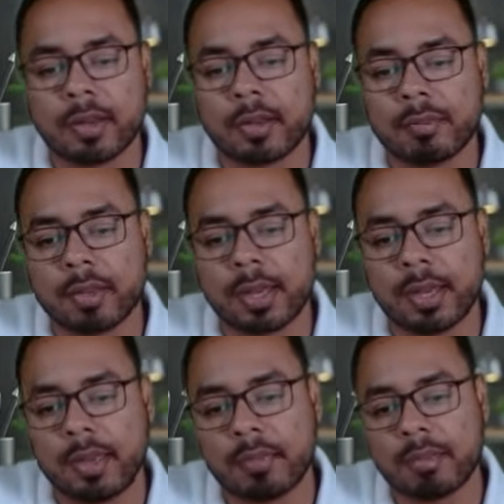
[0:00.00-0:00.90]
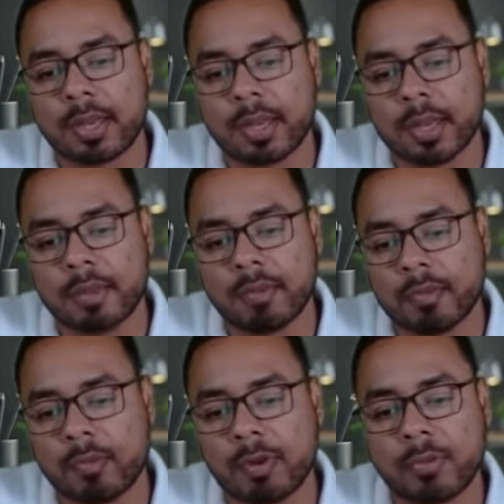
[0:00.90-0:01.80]
And finally, we can have
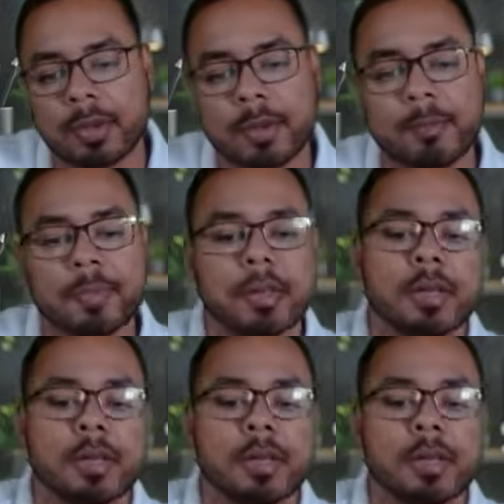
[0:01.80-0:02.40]
4, 1.